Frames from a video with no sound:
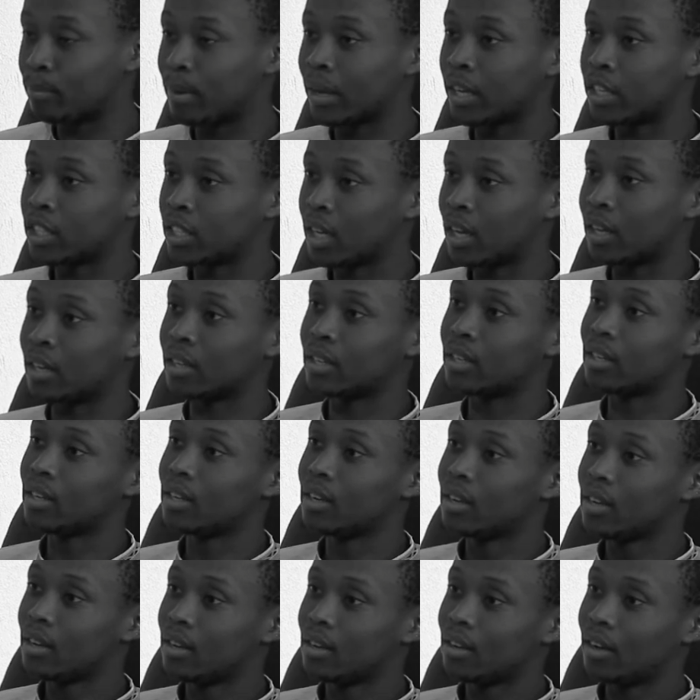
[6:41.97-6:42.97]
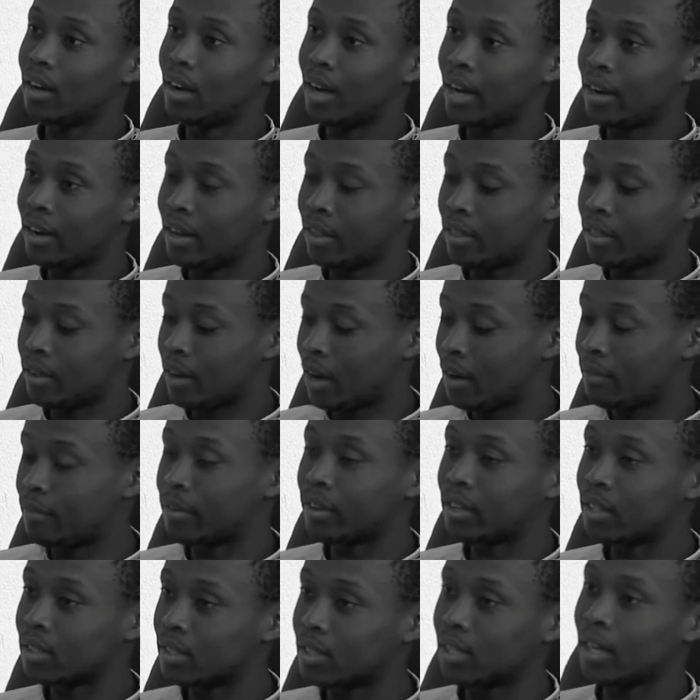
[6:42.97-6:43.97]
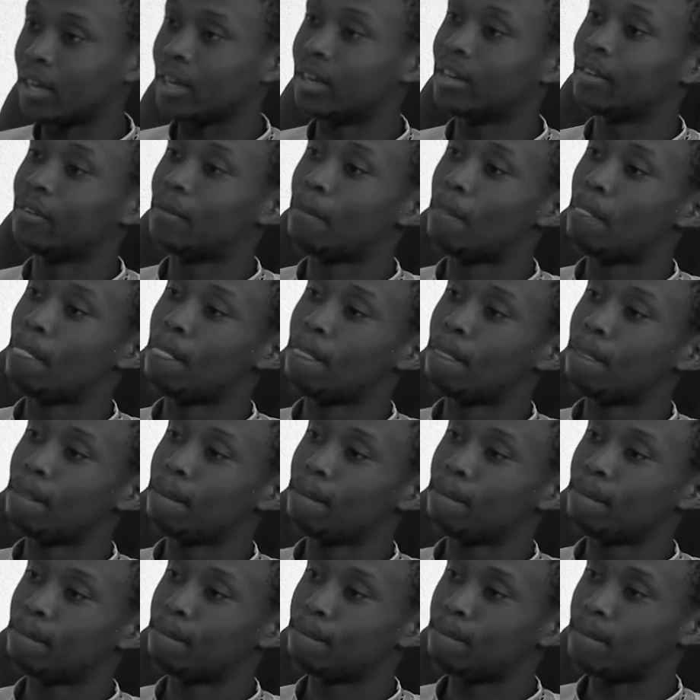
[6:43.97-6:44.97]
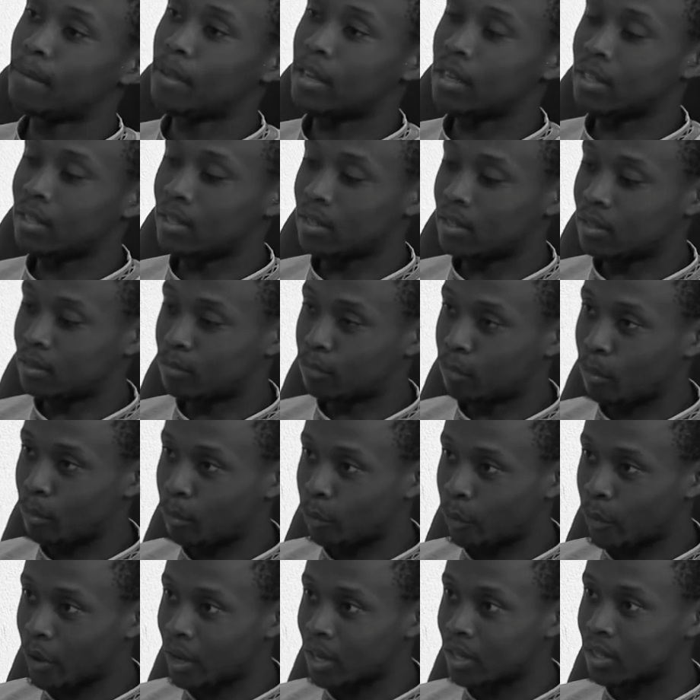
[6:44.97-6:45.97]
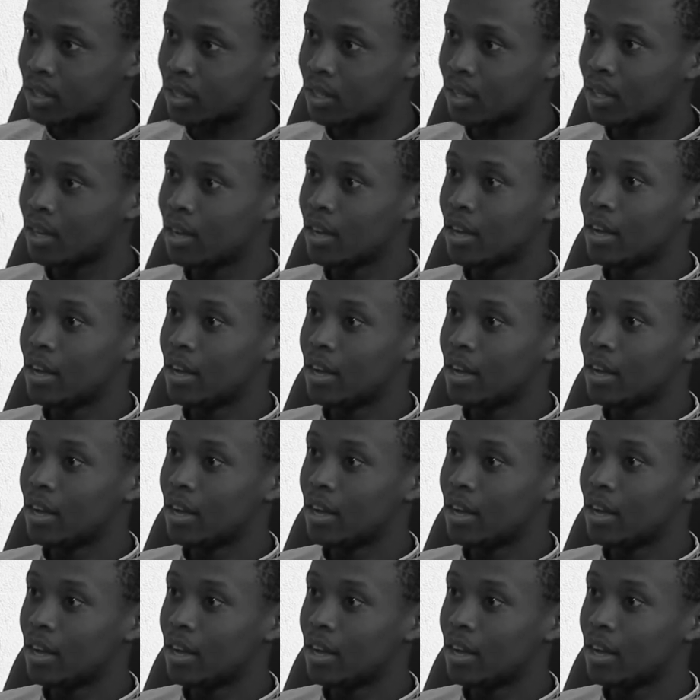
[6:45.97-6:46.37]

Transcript: black child under the African sun is from royalty.